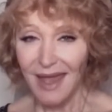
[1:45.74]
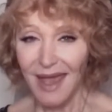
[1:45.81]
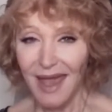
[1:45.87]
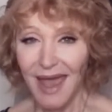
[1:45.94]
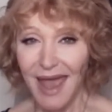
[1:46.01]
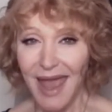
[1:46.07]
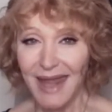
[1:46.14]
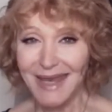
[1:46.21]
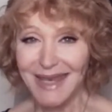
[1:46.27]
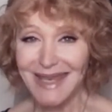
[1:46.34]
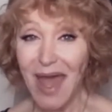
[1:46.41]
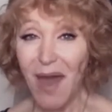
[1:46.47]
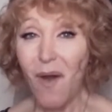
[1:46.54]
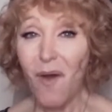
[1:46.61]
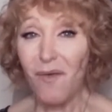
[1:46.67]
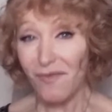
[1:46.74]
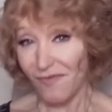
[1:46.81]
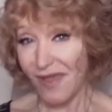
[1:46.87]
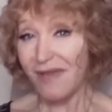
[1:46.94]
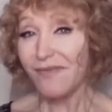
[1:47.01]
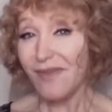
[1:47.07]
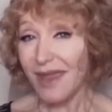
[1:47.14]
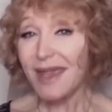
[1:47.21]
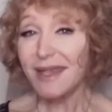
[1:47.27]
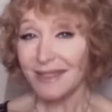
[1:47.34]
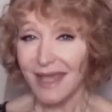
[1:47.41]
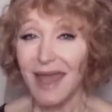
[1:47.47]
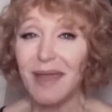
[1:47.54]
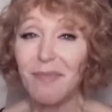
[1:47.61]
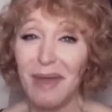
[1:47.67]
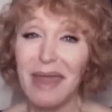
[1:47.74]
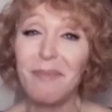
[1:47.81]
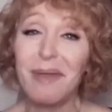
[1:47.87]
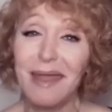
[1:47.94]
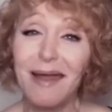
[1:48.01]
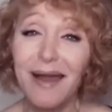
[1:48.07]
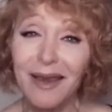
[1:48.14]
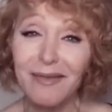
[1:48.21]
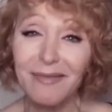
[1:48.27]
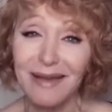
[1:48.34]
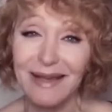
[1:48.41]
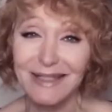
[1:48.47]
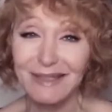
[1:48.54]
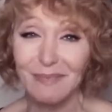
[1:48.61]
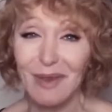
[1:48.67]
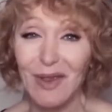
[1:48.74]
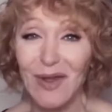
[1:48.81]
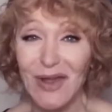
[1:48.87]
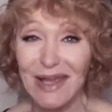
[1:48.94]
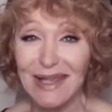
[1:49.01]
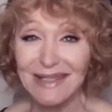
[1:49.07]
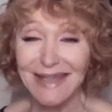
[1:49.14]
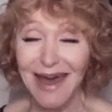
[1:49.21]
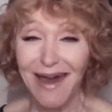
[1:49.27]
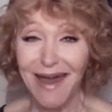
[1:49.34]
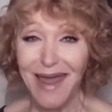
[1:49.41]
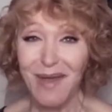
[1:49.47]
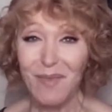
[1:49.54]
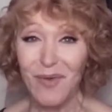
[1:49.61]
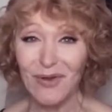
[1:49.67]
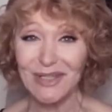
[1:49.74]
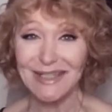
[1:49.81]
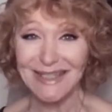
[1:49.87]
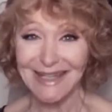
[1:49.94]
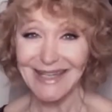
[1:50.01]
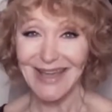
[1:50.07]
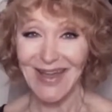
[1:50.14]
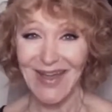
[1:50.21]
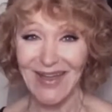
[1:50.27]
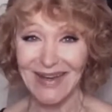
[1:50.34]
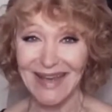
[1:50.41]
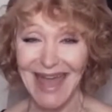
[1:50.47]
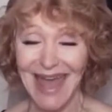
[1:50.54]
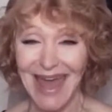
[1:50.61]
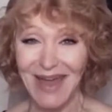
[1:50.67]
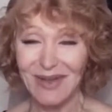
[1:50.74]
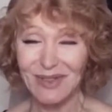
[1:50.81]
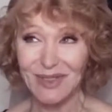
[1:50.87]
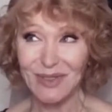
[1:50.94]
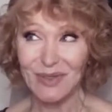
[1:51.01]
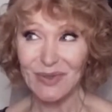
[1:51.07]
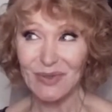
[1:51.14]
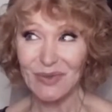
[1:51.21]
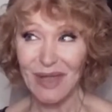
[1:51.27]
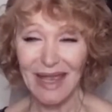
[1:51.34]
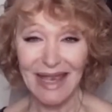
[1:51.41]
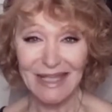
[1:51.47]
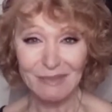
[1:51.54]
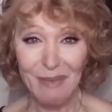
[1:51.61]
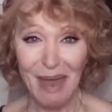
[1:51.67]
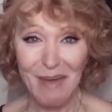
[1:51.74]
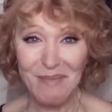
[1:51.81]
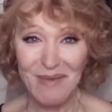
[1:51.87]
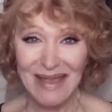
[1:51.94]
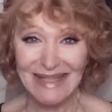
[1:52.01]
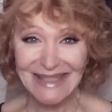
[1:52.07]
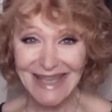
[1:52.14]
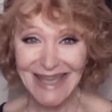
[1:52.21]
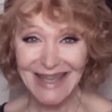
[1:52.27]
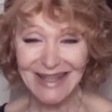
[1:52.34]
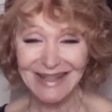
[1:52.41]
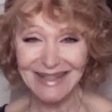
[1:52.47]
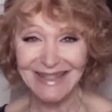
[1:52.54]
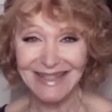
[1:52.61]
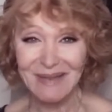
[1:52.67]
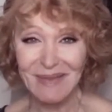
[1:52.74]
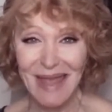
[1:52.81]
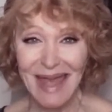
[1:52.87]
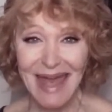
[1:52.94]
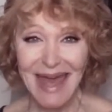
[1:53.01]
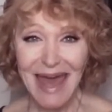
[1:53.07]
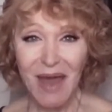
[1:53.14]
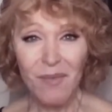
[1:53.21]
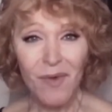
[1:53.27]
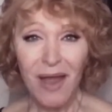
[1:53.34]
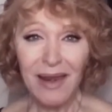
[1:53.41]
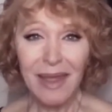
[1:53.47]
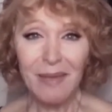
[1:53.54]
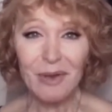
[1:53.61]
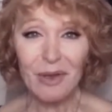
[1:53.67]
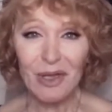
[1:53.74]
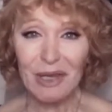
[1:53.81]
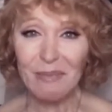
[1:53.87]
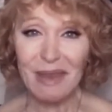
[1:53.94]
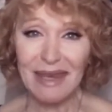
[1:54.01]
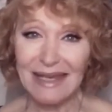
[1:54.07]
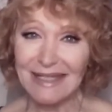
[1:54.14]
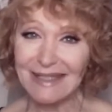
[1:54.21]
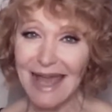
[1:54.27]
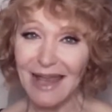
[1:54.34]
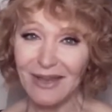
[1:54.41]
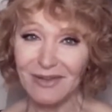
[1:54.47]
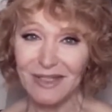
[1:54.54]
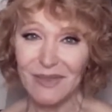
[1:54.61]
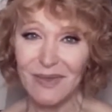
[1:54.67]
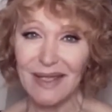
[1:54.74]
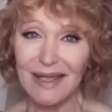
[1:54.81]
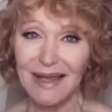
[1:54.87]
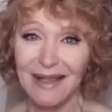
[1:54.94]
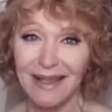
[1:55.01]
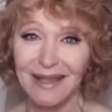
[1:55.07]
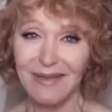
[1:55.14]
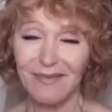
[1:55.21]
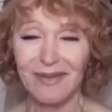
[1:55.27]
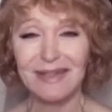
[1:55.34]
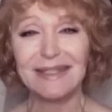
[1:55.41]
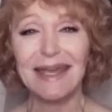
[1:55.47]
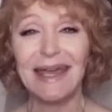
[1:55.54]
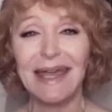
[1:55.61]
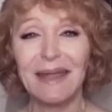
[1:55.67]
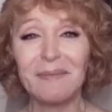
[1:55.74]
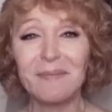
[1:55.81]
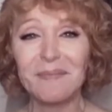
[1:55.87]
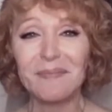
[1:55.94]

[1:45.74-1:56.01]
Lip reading: And now Viv is a baby colorist because I want to learn how to expand my skills. And while I'm not going to be in a salon doing color every day,